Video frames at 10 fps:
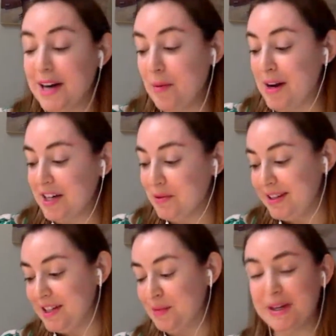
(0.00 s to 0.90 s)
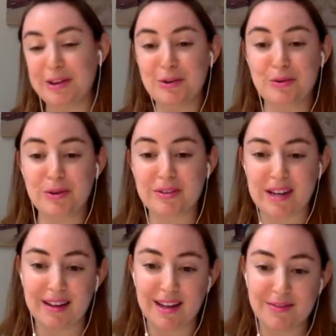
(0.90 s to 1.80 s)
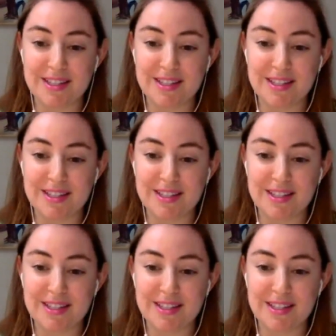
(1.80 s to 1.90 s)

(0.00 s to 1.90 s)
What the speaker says: and I wanted to read this one other quote that I love.